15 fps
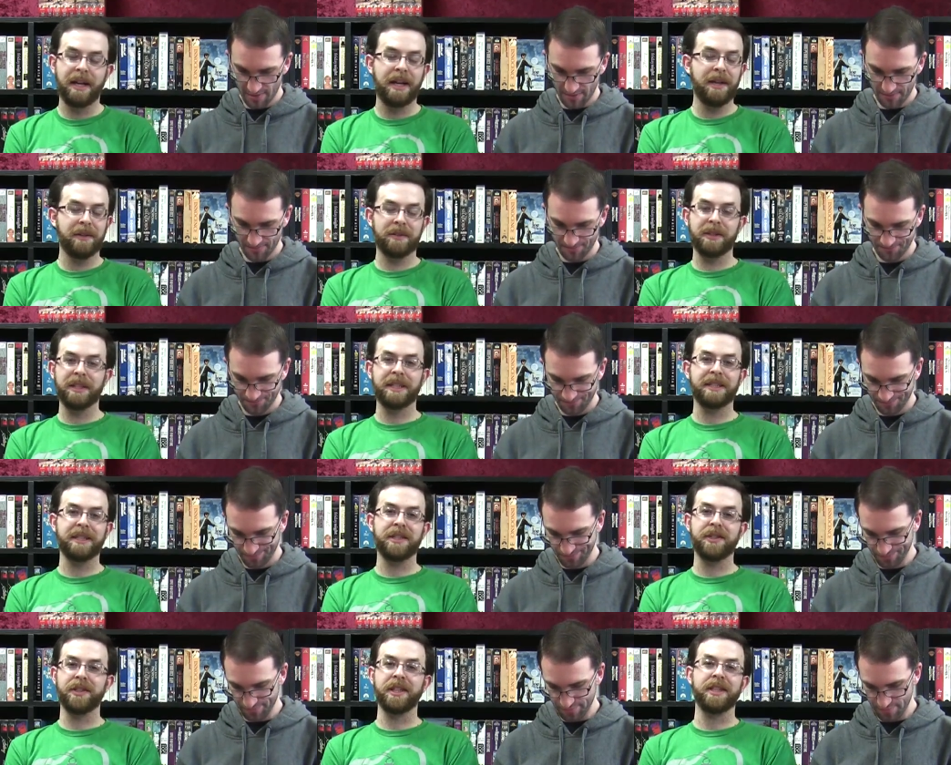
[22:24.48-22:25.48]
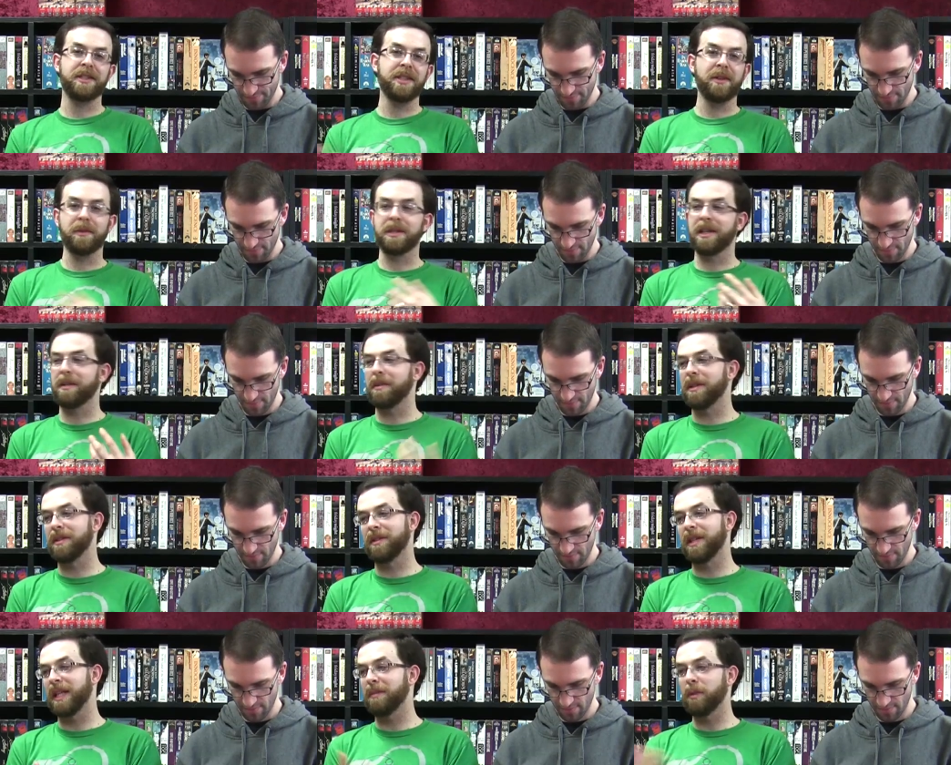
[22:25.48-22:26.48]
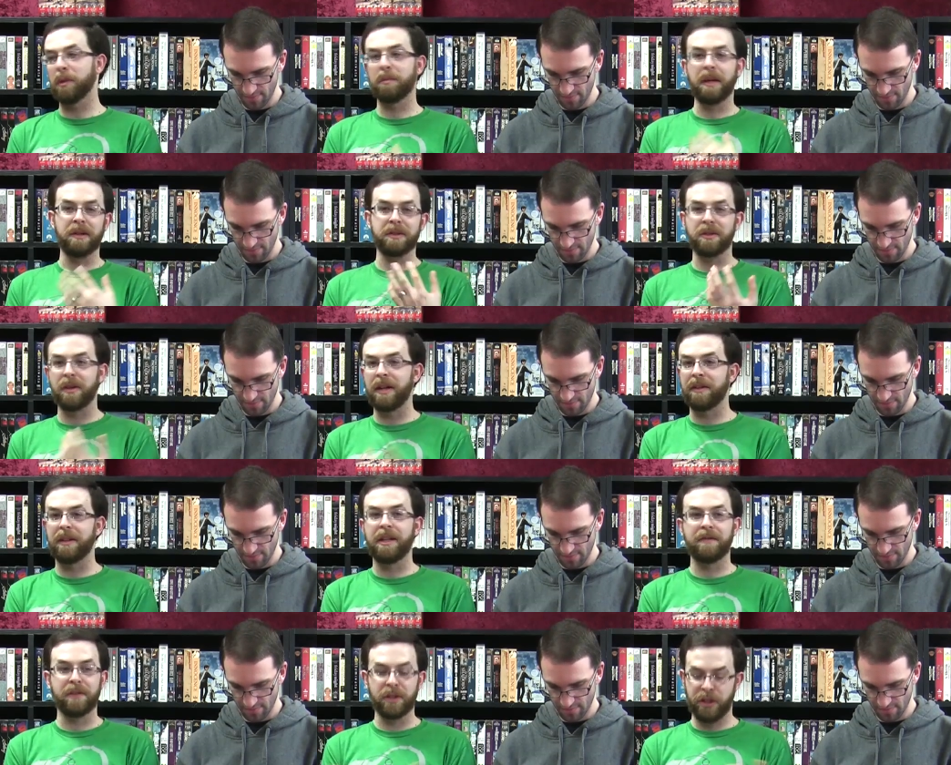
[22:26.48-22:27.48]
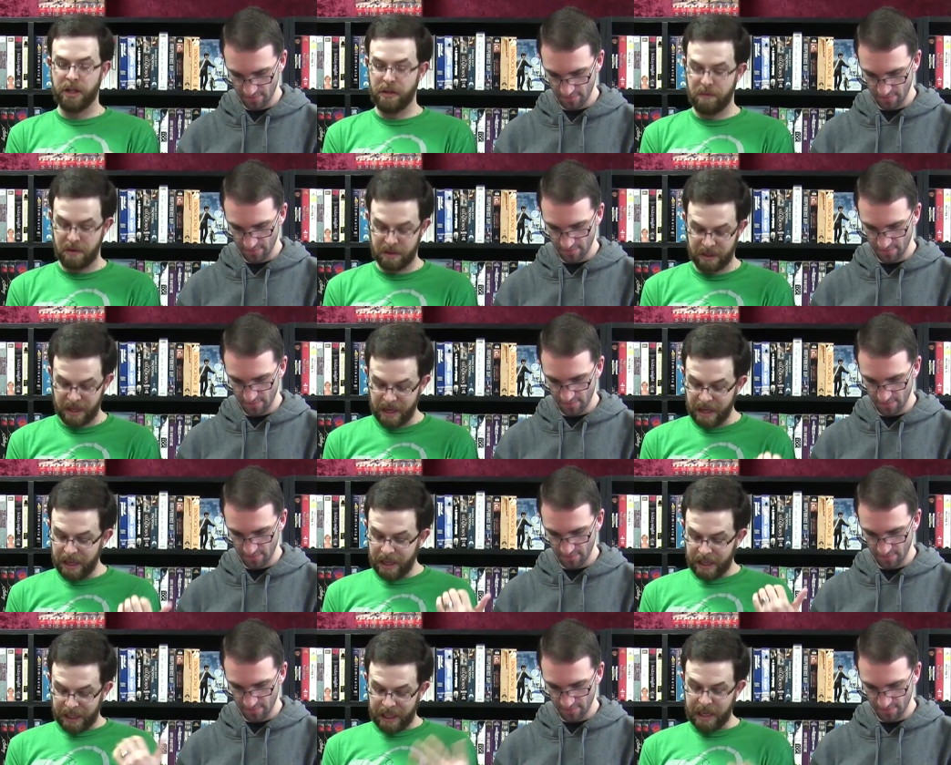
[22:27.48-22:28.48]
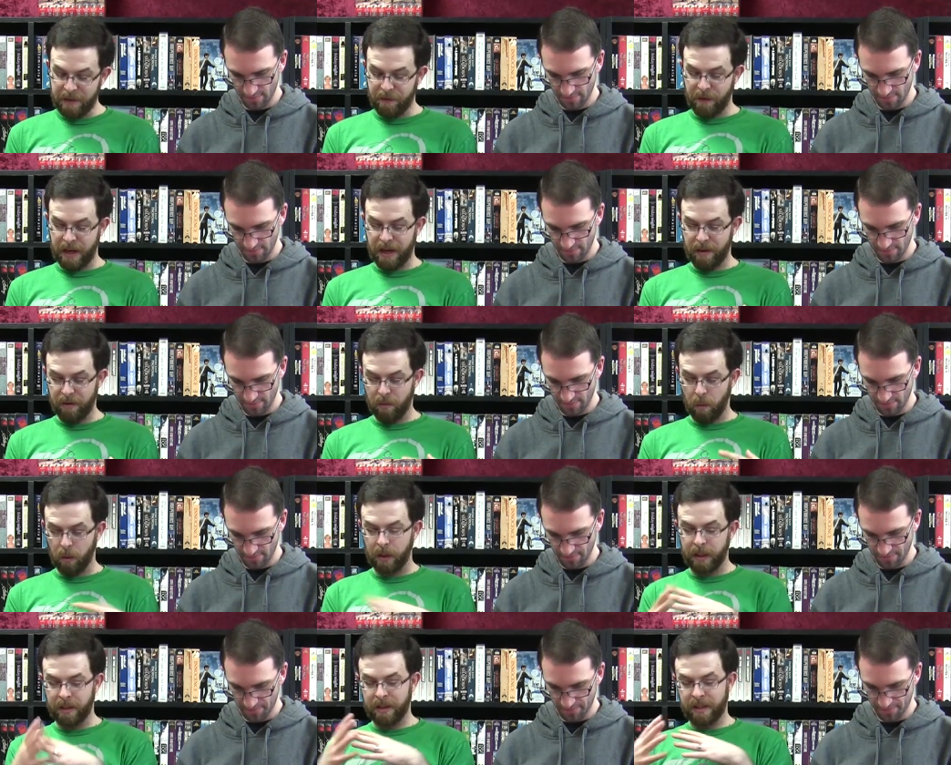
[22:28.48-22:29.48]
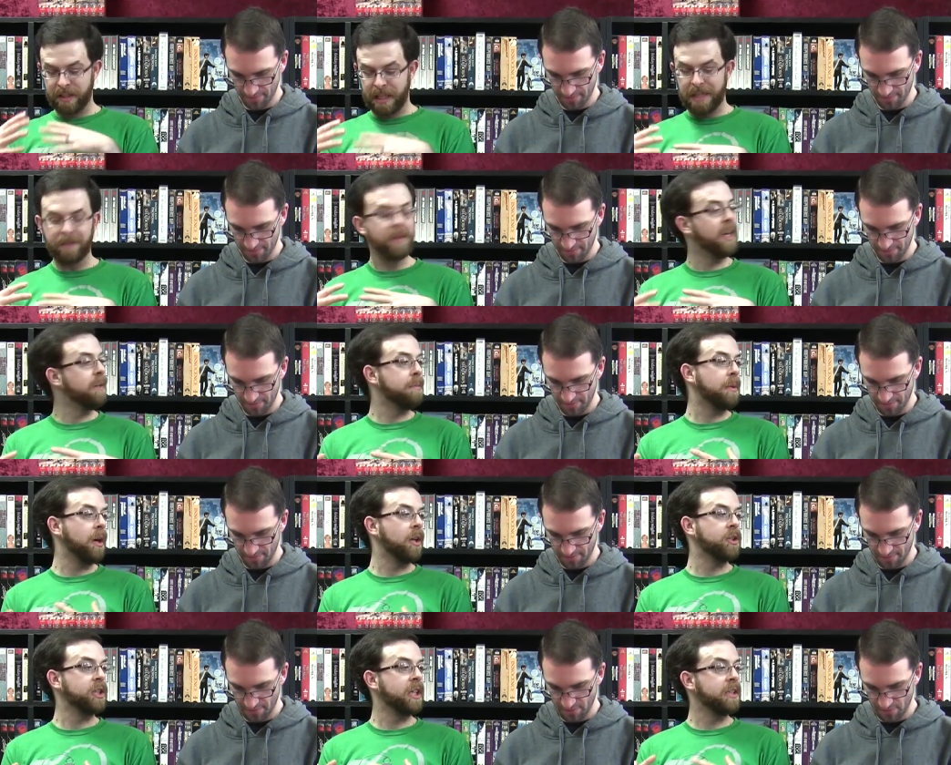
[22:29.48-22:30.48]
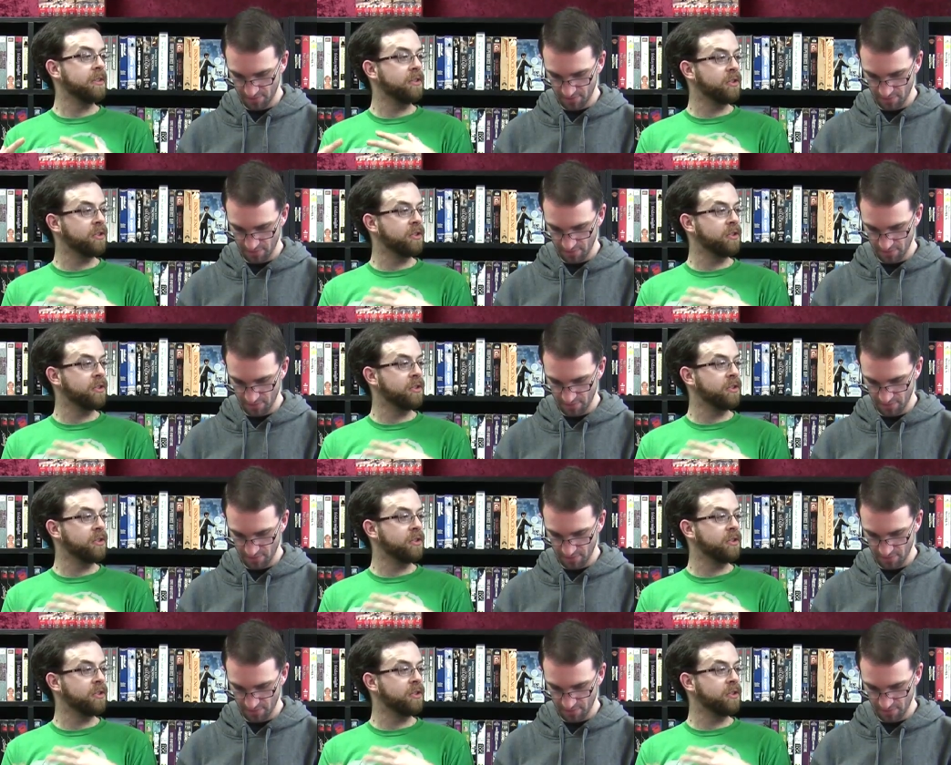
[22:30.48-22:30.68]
Speaker 1: I also think it's interesting because you know we talk about Danny Boyle bounced around a lot for genres. He found working on a sci-fi project